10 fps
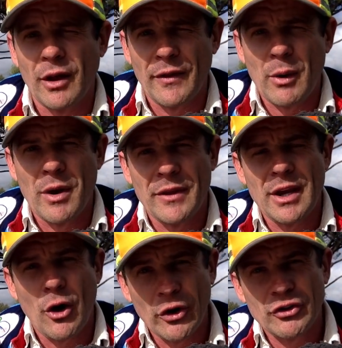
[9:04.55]
Like, they want
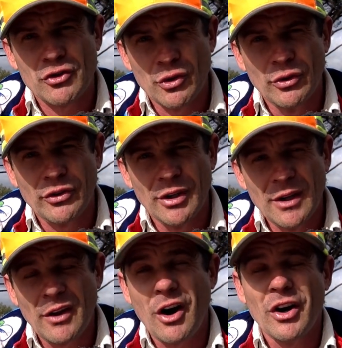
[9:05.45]
the honest truth.
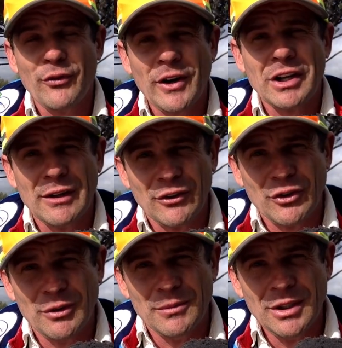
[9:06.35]
I'm going to fucking give it
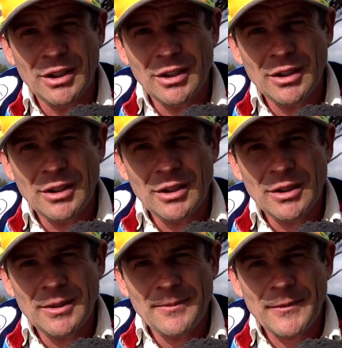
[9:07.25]
to them.
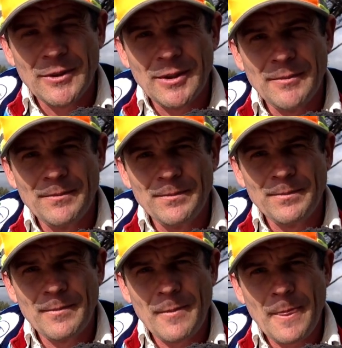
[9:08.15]
All right.
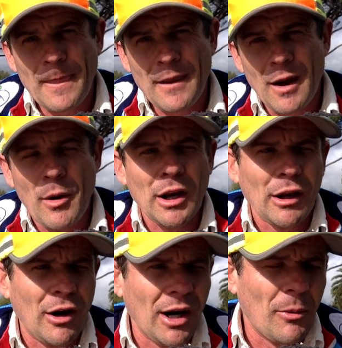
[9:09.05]
I might
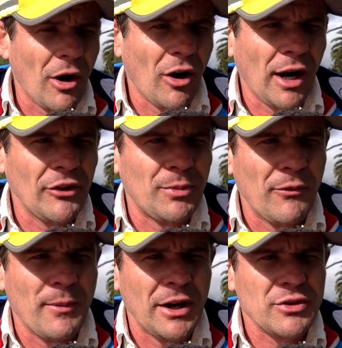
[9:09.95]
lie, I might hide some
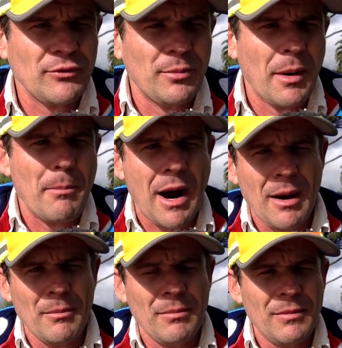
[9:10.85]
information from my
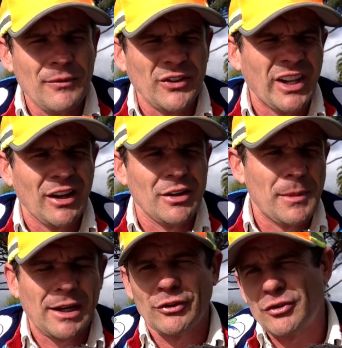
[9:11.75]
mum. If I tell her, it'd
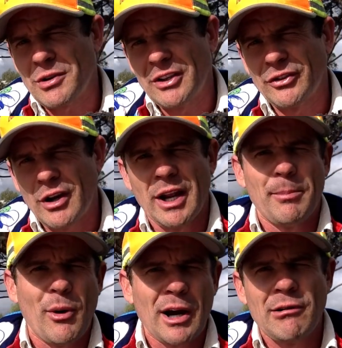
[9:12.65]
make her stress. I had
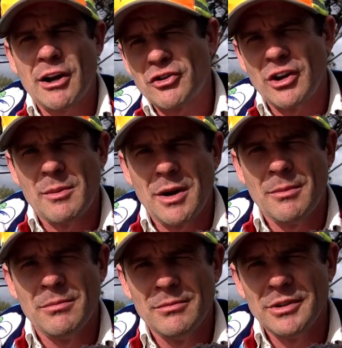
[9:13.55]
a bike crash today,
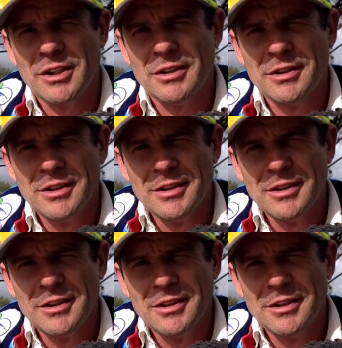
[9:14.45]
mum, you know.